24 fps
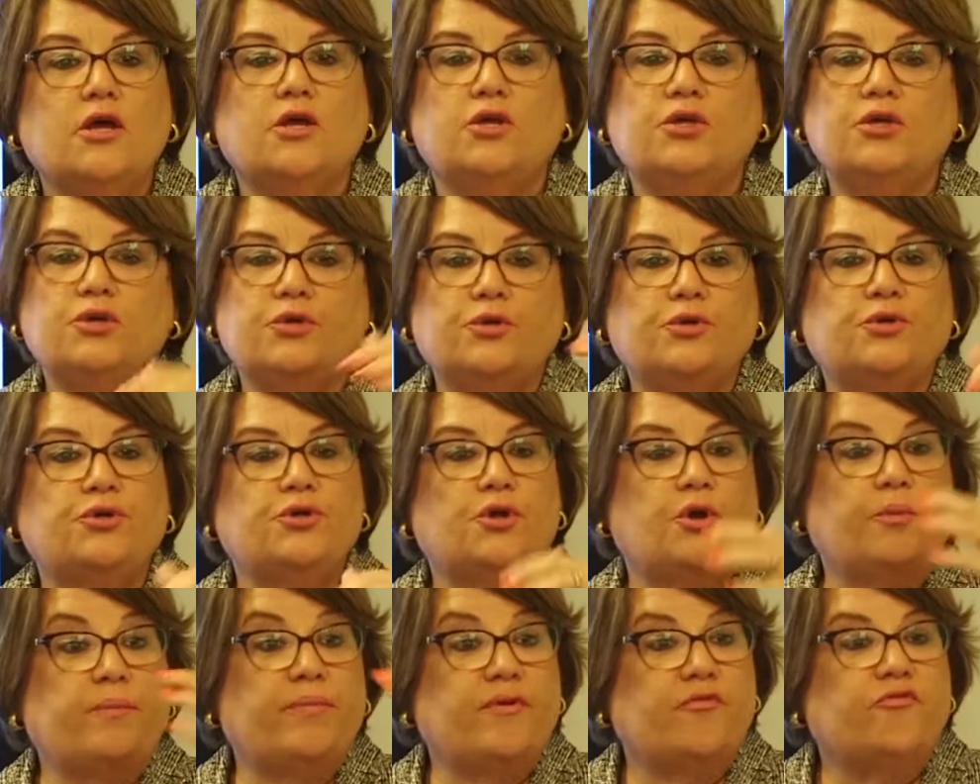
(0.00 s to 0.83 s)
you do
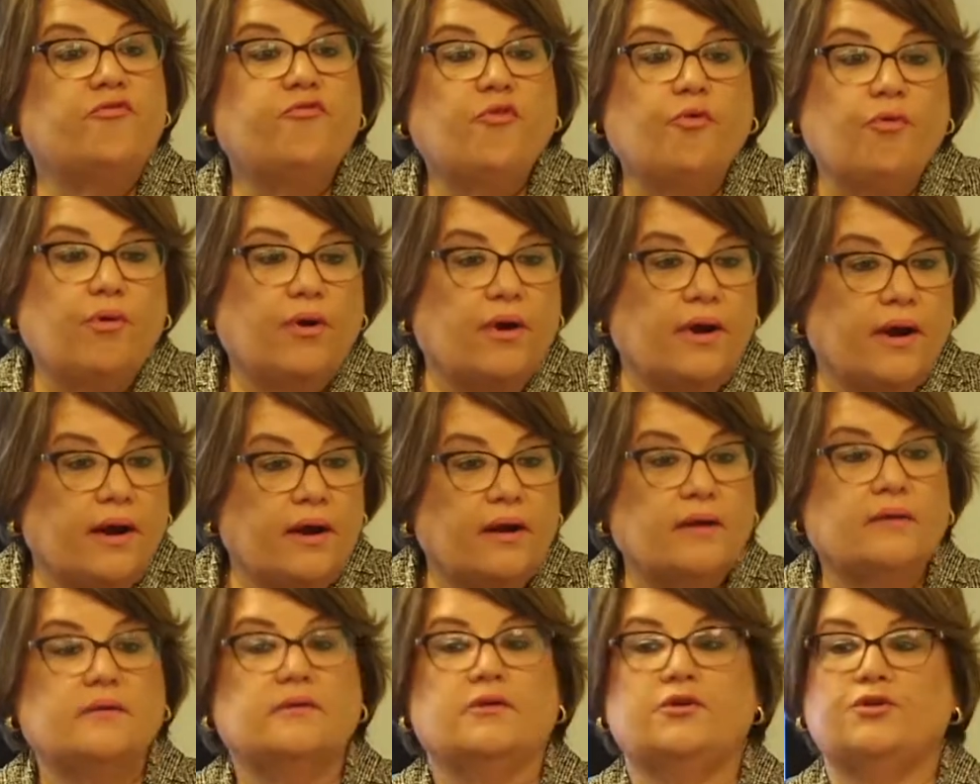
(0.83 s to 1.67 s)
your
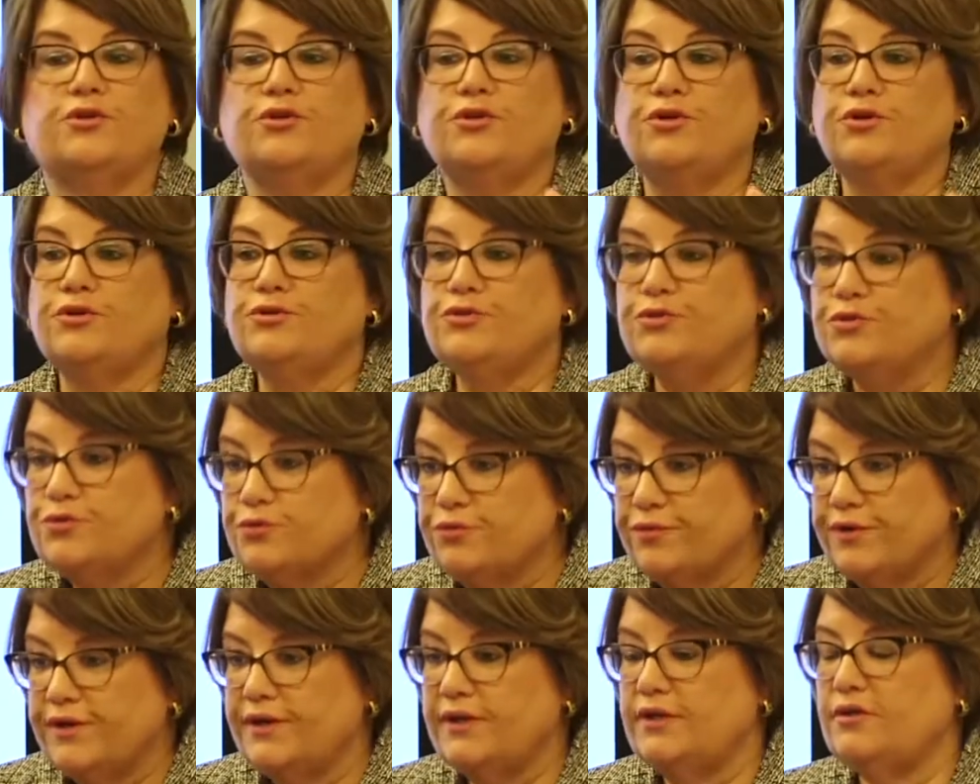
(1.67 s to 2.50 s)
before, your
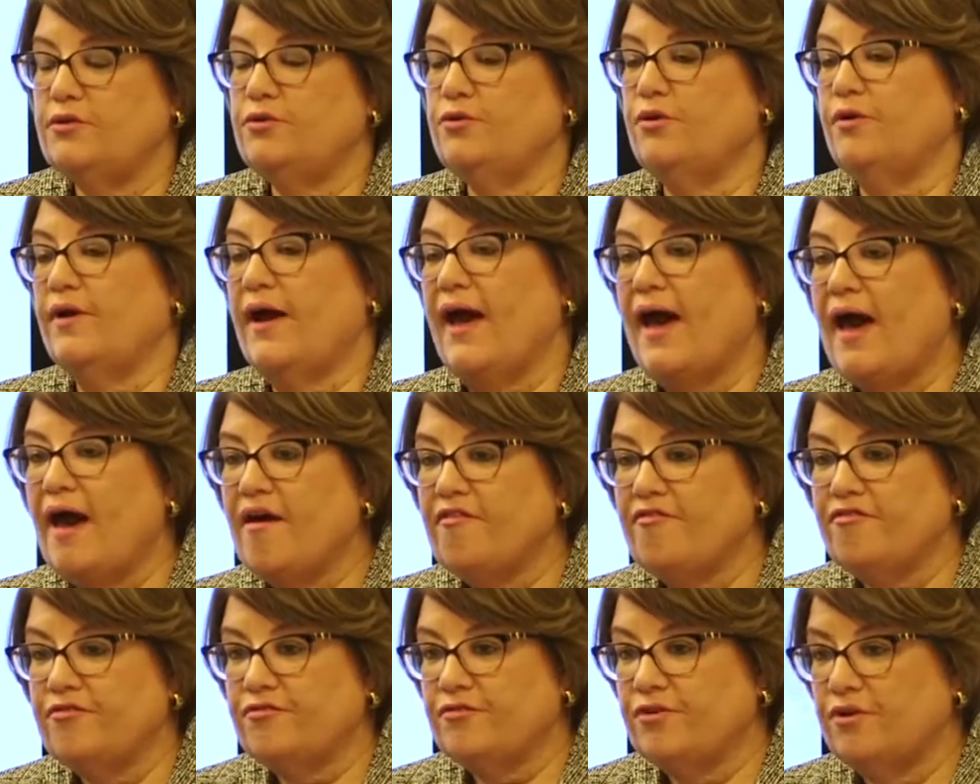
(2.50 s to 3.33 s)
during, your
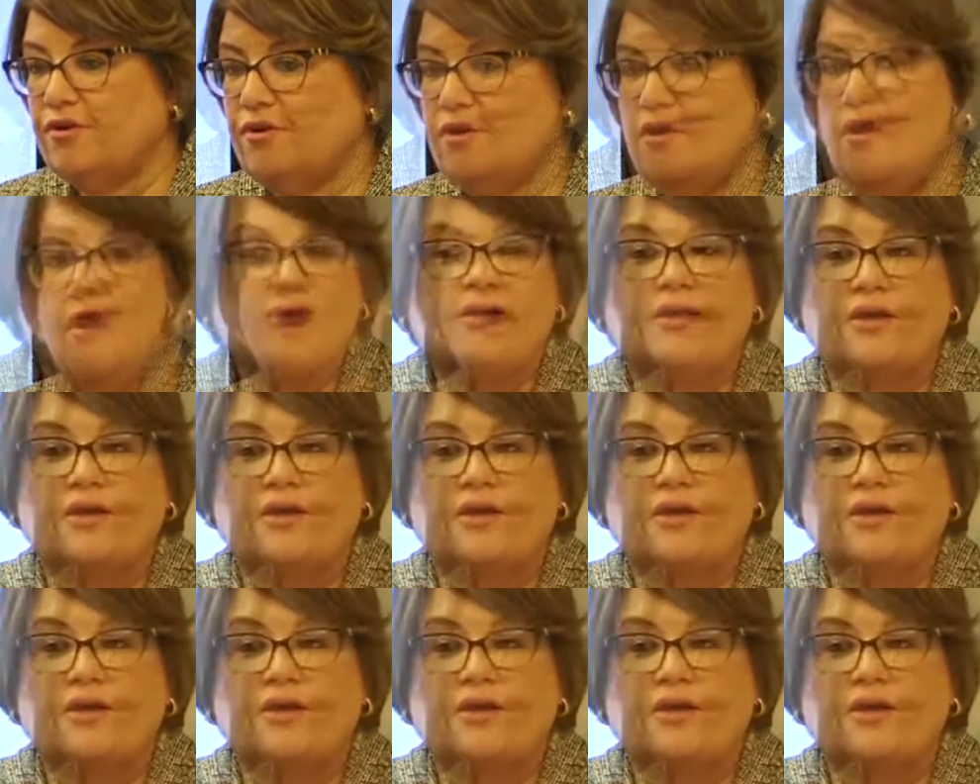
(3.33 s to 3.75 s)
after,